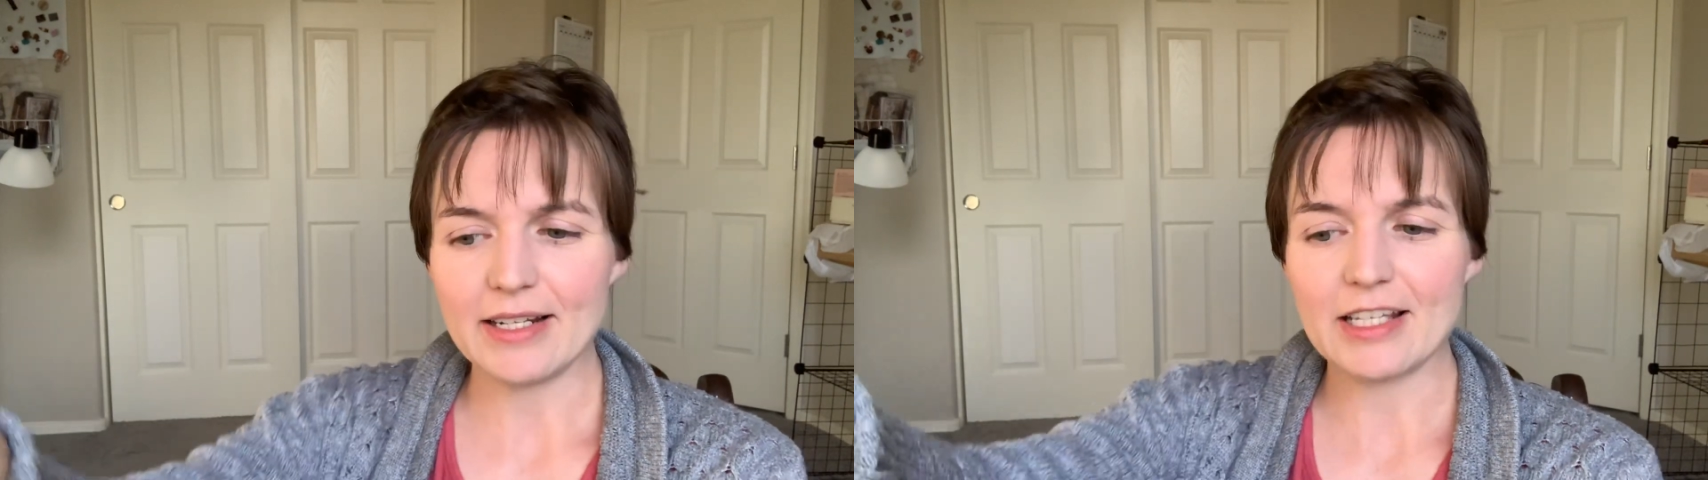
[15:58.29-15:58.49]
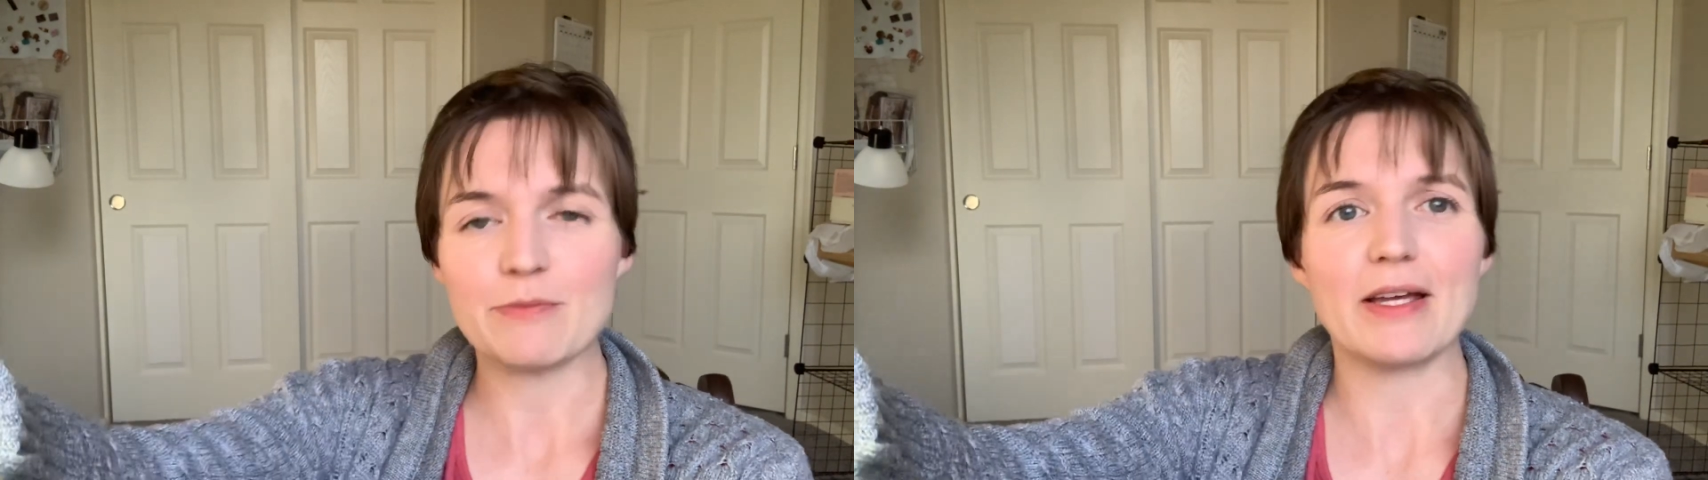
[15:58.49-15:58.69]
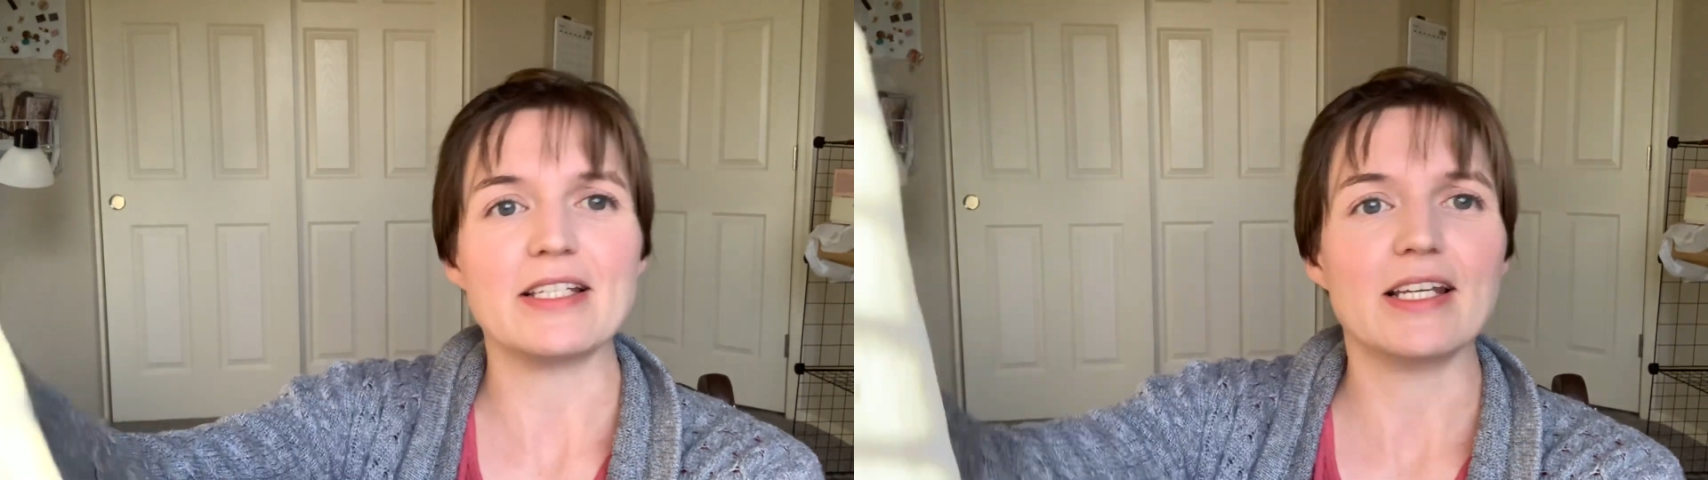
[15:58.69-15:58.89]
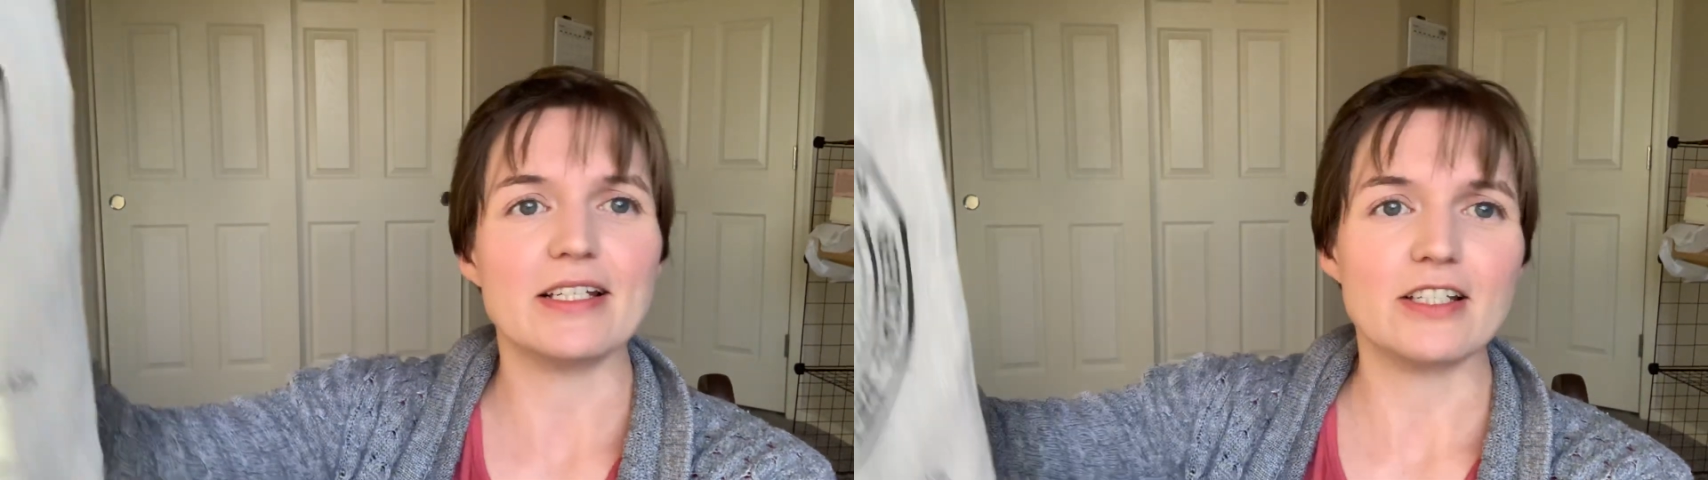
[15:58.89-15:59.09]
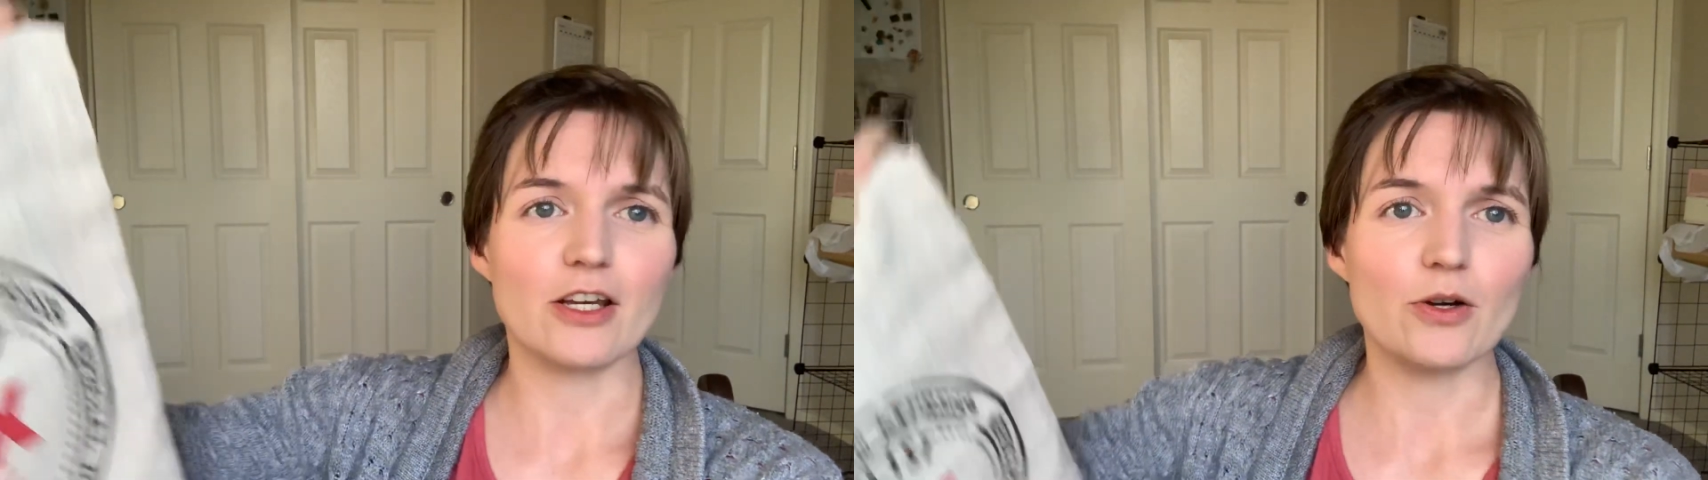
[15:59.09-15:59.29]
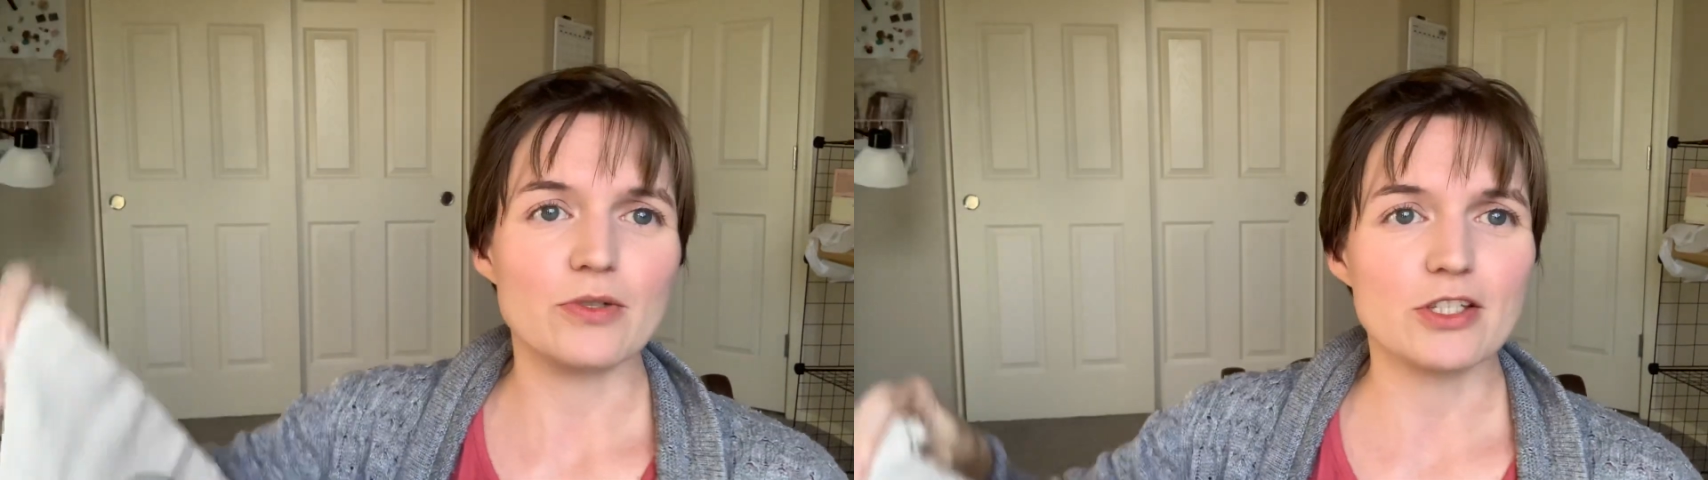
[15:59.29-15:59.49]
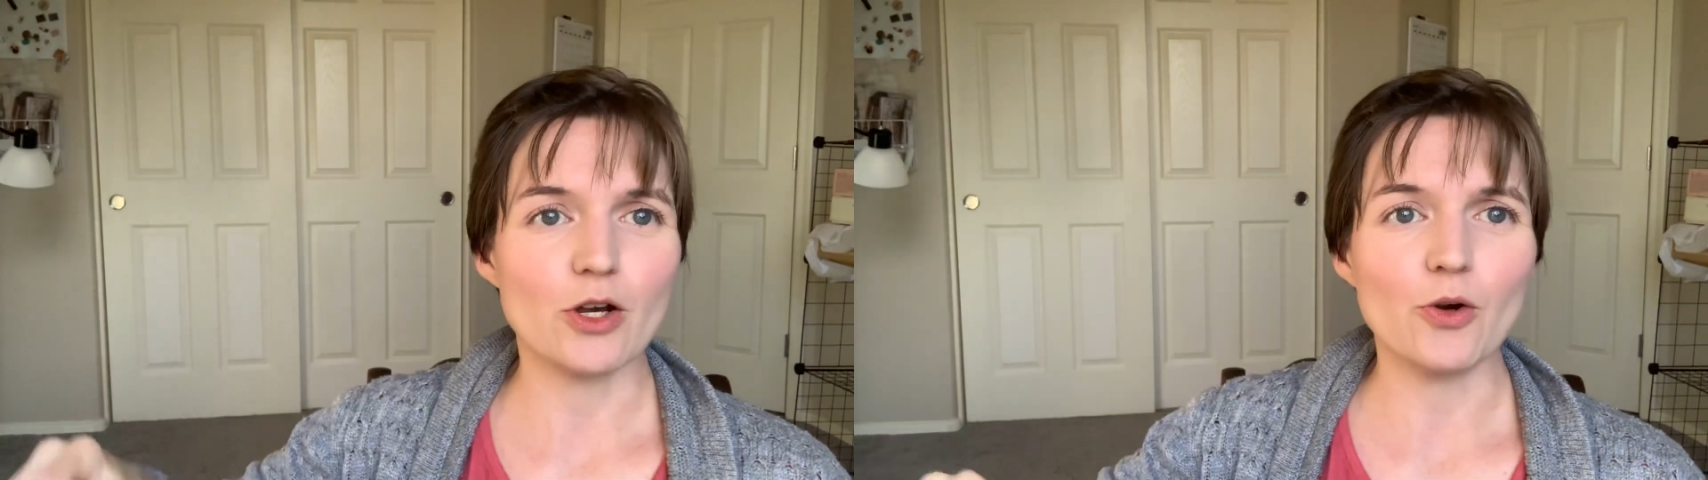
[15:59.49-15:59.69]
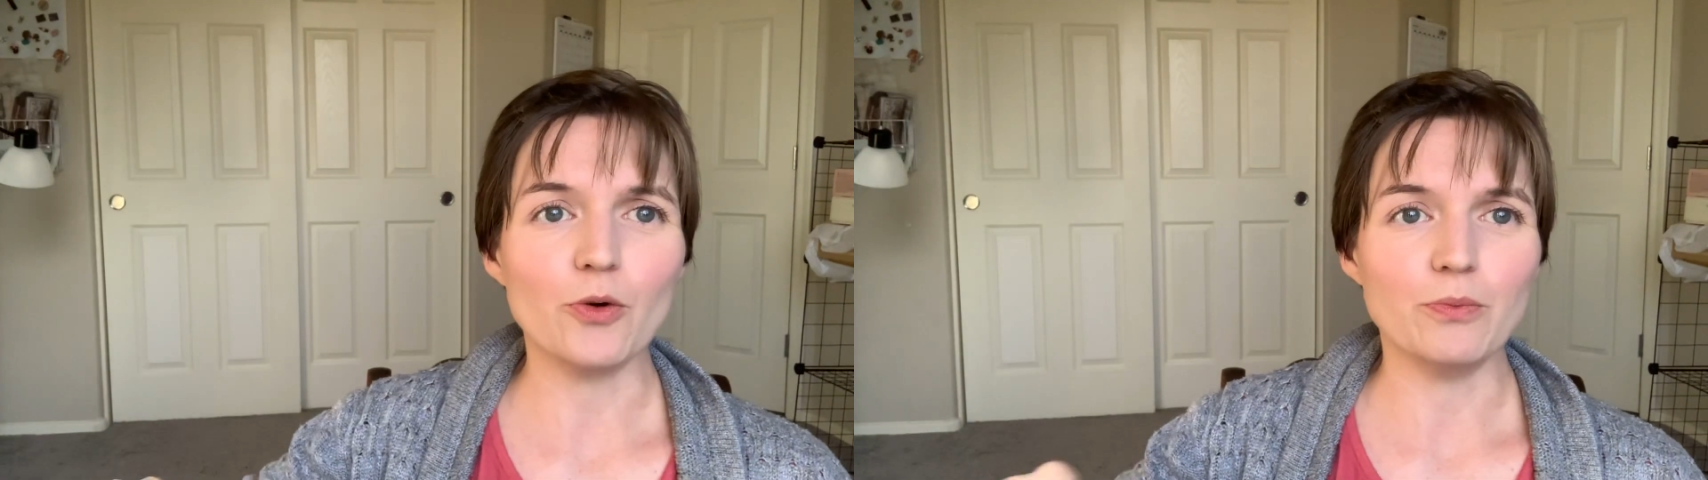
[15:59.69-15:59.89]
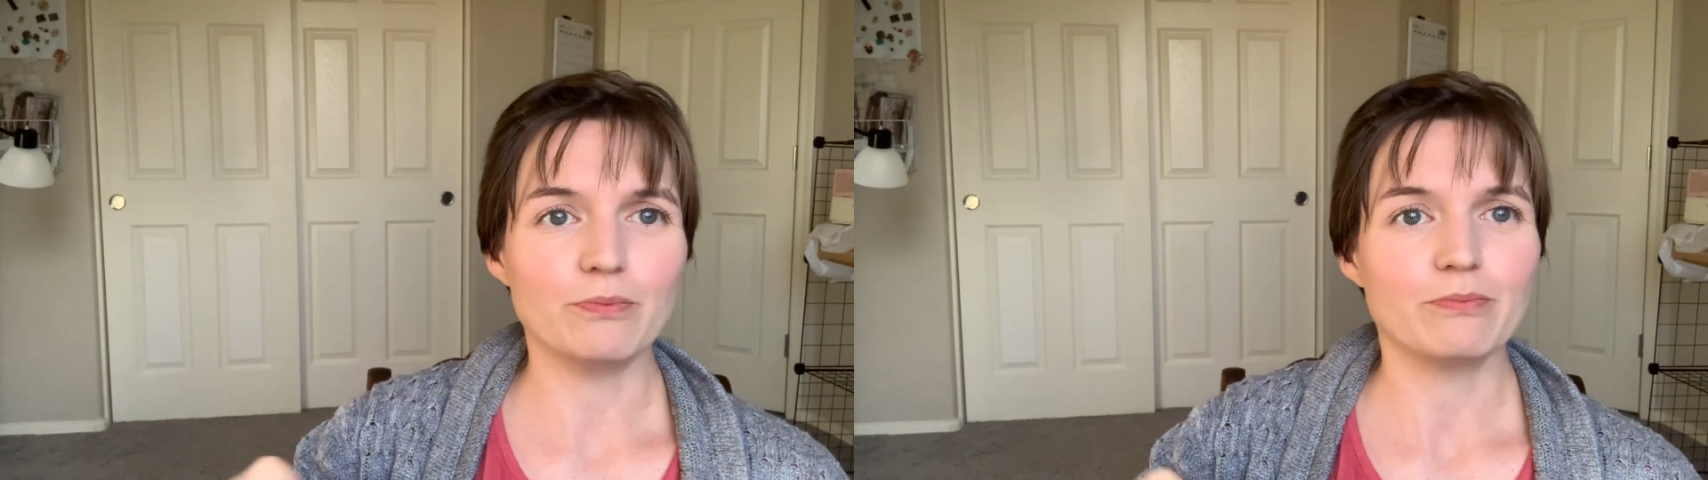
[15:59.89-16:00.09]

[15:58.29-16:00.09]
expecting it to go so